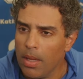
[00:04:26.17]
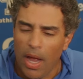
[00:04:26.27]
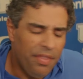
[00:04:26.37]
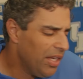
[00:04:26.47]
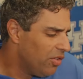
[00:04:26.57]

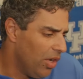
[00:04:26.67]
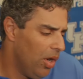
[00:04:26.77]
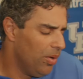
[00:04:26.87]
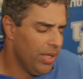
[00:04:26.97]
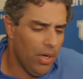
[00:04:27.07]
I think
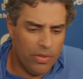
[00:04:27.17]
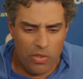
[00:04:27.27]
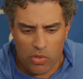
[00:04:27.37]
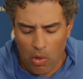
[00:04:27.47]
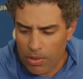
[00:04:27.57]
so. You know, it's
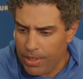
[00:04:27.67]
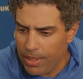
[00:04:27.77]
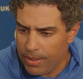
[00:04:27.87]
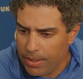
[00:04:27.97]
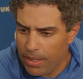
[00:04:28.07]
just hard
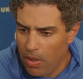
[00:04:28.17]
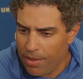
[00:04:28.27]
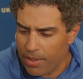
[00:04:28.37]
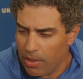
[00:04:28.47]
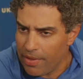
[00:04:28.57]
to, you know,
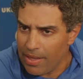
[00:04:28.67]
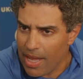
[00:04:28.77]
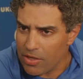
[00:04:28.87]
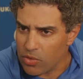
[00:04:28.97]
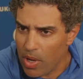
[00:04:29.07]
I think on that
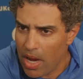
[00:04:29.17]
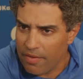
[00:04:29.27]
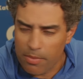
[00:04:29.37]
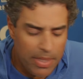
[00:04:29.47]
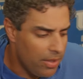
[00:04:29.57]
last
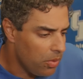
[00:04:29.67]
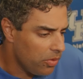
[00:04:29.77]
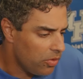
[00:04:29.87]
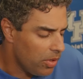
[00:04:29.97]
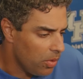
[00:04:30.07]
drive, I mean,
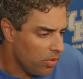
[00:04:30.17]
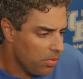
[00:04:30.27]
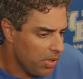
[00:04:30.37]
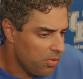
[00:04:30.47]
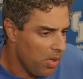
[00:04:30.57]
there was
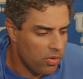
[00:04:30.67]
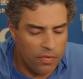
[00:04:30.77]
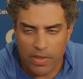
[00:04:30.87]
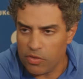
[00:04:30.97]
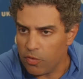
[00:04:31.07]
some
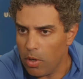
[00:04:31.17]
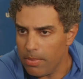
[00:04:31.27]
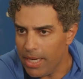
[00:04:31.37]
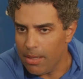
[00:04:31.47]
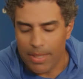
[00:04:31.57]
explosiveness
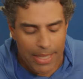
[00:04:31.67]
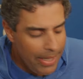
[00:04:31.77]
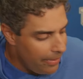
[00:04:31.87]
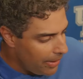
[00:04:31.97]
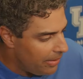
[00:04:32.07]
from him.
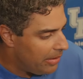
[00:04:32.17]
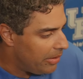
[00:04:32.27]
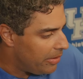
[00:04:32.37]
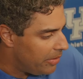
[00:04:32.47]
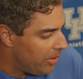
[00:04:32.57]
Again, the
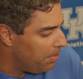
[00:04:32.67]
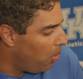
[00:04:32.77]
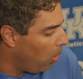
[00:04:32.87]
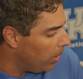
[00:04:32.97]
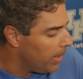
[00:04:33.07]
consistency
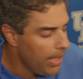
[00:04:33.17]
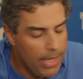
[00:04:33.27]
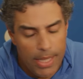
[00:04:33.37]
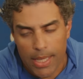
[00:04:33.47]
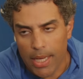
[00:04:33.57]
part
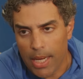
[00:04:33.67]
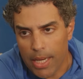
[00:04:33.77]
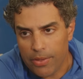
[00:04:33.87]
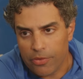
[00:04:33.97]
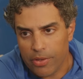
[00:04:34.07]

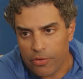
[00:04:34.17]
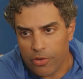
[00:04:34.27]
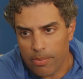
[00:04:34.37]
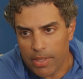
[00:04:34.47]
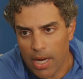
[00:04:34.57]
is
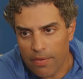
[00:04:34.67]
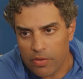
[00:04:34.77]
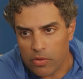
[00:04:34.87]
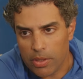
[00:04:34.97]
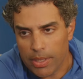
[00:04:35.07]
something,
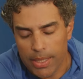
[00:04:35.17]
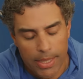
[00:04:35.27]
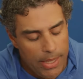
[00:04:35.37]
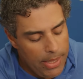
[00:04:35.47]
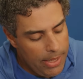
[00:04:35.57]
obviously,
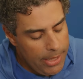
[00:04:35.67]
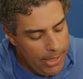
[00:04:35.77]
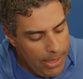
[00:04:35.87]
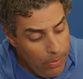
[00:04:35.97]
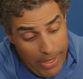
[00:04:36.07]

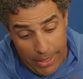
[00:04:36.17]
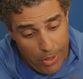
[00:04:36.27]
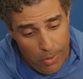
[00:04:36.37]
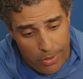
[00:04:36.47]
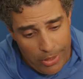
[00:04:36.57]
we got to
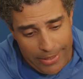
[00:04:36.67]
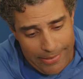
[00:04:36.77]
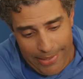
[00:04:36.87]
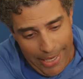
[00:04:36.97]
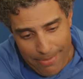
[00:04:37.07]
go and look at
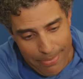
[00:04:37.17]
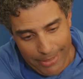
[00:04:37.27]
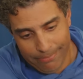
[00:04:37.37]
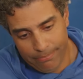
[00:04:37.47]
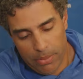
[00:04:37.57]
the tape.
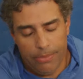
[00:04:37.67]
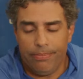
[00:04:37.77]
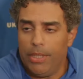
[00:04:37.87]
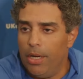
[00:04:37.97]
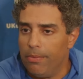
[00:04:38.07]
But
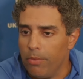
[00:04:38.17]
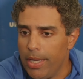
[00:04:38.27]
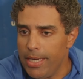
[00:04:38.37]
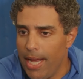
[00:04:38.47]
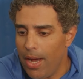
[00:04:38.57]
you know,
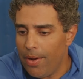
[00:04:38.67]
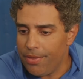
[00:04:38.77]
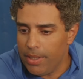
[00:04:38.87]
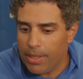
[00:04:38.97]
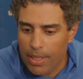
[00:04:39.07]
right now, I
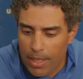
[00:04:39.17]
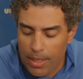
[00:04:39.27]
think